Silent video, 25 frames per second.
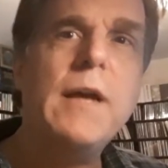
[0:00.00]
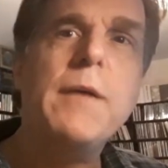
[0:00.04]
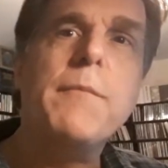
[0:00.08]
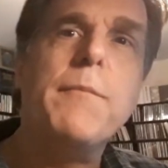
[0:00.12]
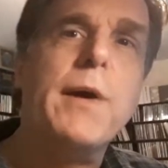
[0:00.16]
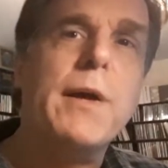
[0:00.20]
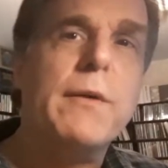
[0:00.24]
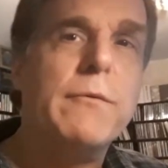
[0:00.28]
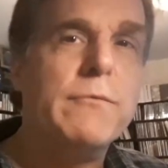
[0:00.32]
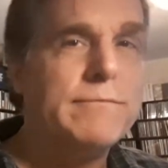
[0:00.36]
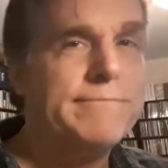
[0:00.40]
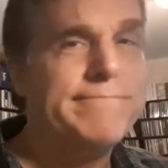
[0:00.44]

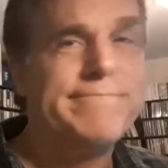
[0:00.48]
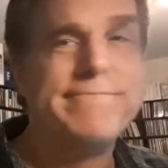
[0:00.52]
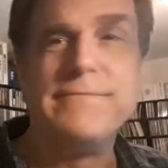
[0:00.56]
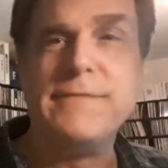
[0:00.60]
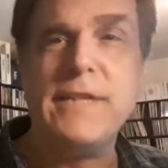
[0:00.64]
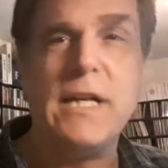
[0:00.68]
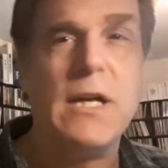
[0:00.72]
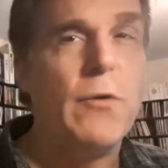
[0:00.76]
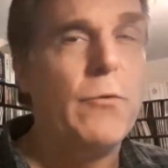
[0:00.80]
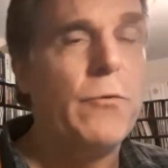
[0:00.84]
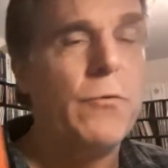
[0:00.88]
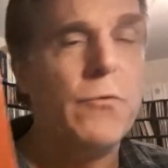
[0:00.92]
But
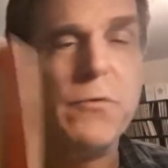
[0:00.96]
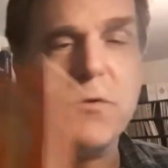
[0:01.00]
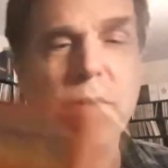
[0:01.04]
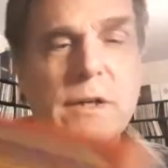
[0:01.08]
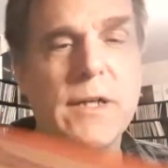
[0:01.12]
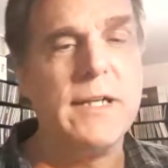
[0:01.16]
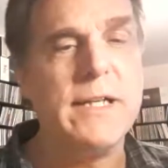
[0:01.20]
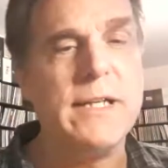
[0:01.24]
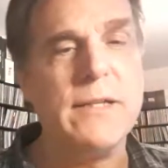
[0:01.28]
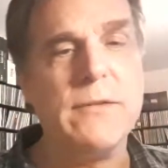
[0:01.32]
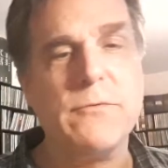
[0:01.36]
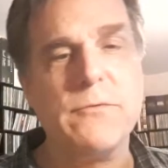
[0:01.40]
you know,
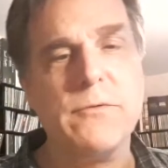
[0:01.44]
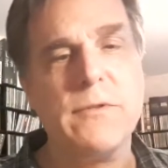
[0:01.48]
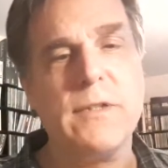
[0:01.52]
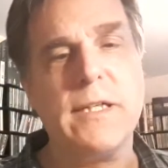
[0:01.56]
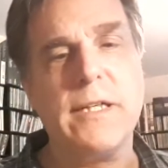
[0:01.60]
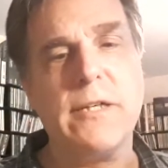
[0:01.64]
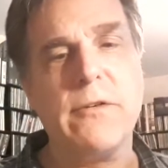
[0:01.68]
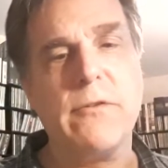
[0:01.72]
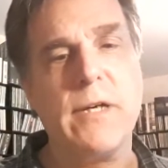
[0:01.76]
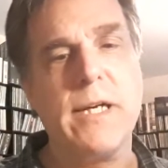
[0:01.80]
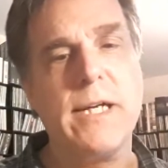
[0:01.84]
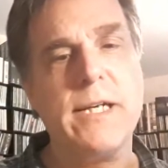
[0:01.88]
really,
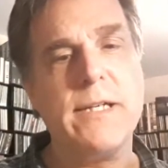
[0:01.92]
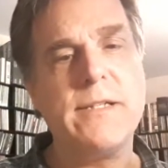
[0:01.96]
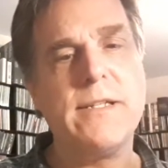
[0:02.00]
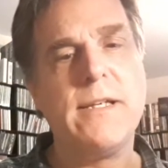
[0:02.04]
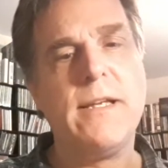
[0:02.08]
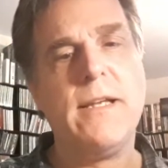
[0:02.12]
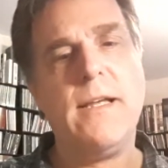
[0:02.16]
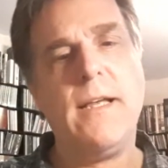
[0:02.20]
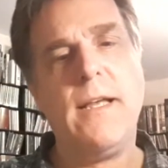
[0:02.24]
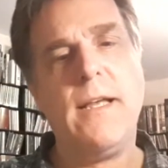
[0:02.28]
really great.